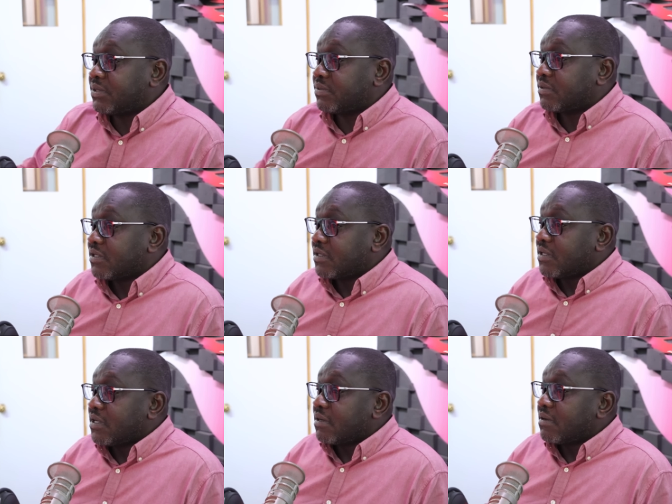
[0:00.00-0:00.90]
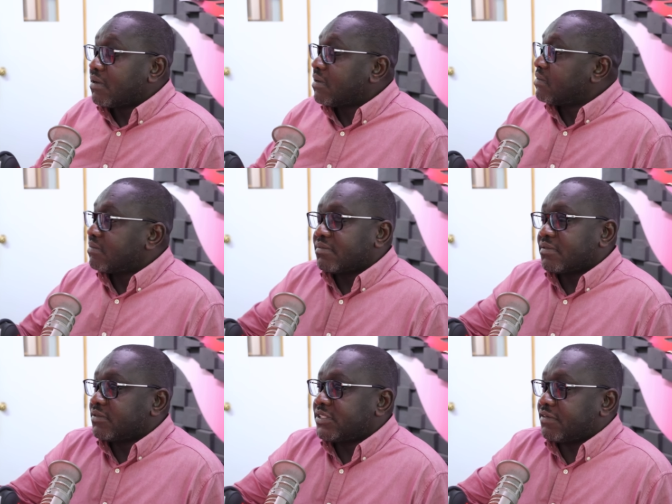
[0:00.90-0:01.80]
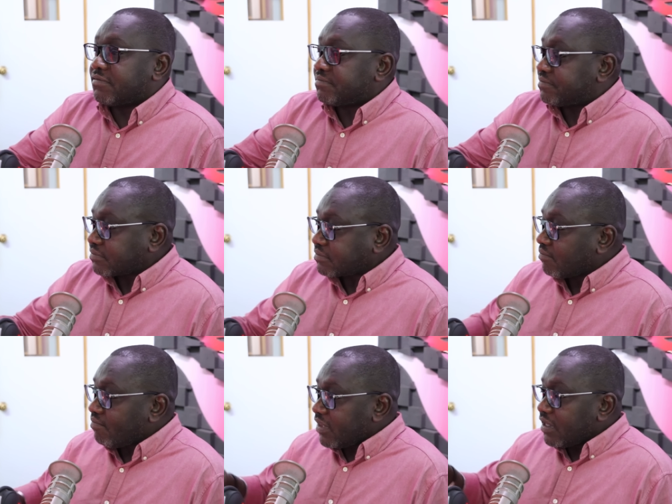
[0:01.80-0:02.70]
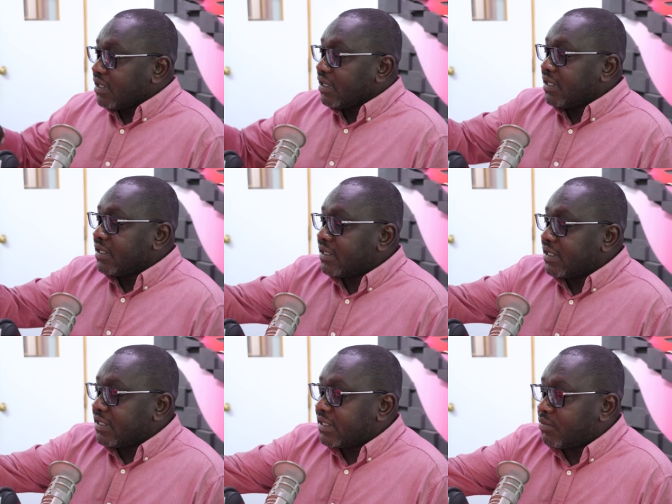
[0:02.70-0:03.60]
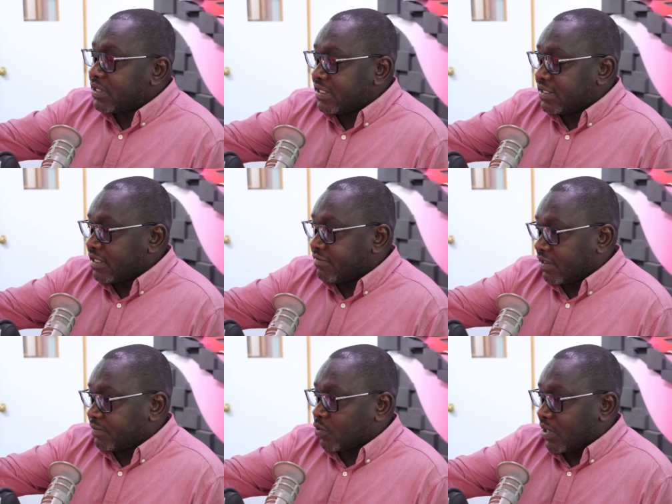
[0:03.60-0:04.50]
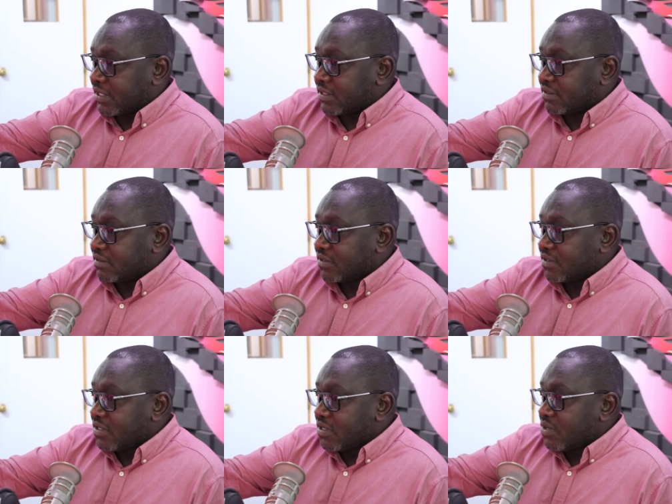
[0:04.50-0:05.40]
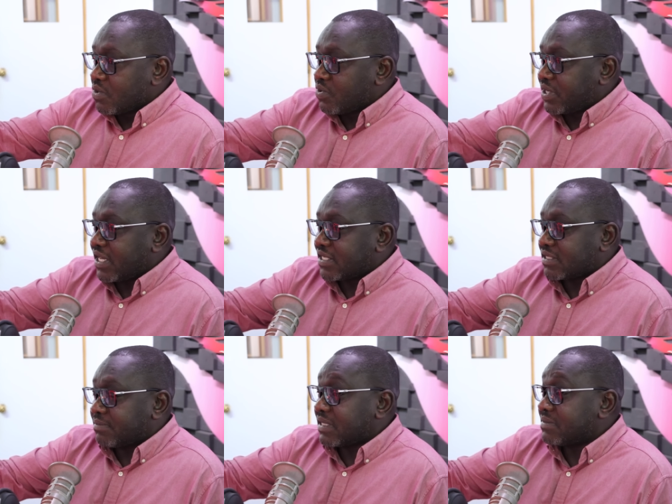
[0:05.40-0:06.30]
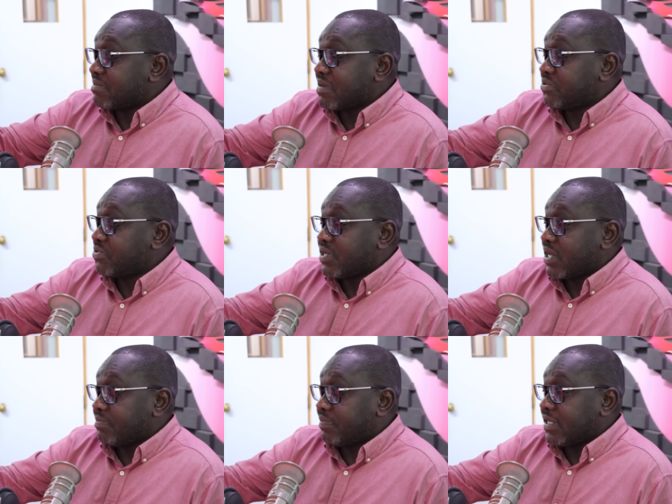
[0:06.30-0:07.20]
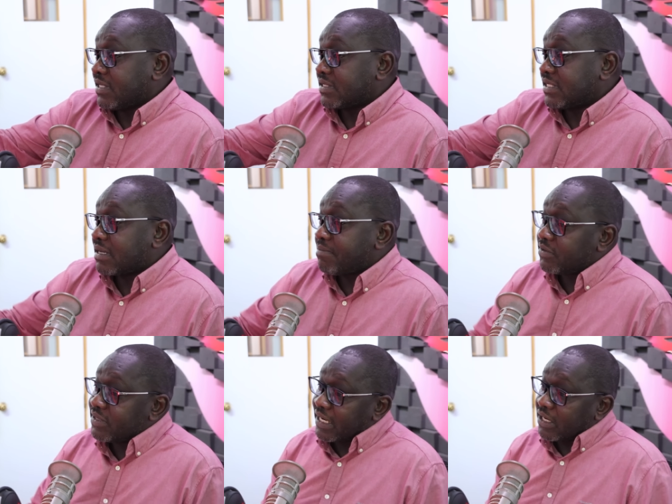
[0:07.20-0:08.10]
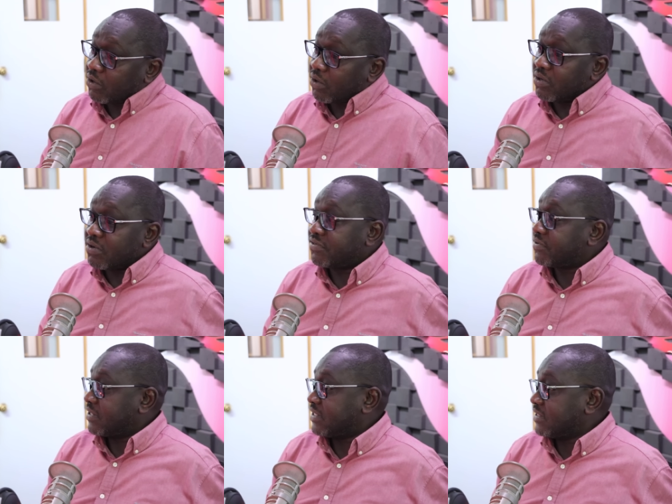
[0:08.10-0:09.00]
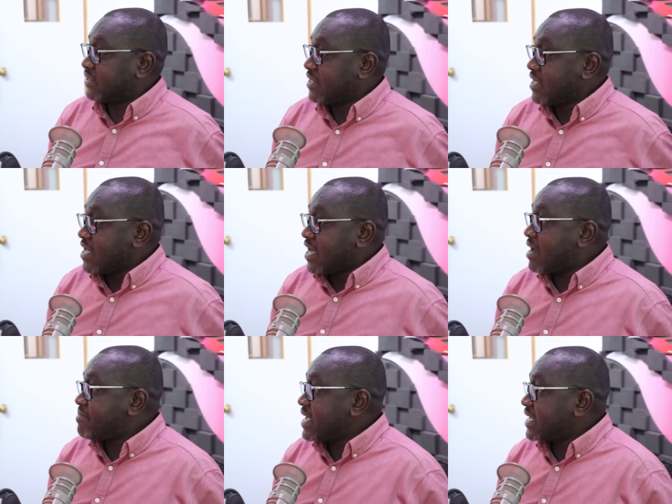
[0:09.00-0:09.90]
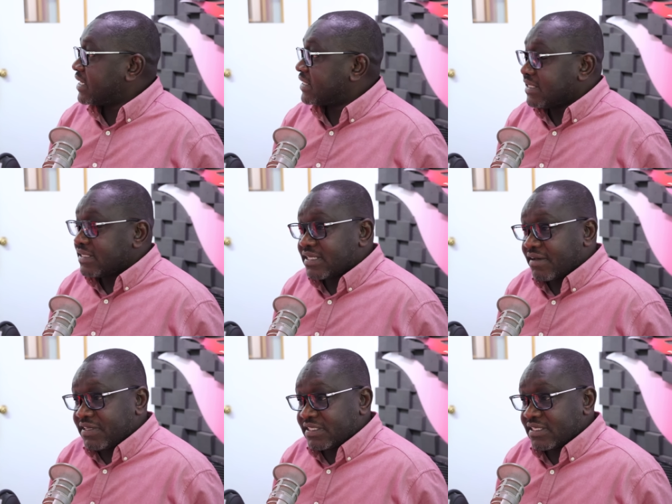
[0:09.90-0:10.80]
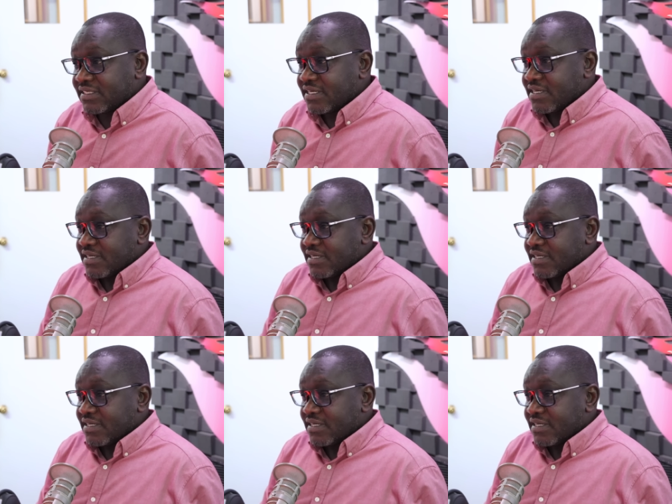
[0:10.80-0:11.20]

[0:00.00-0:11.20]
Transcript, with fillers: do. No counties. Jeff, in the in the in the developed world, who cares sometimes about who your MP is? It's about the local authority. Mm. Am I getting services?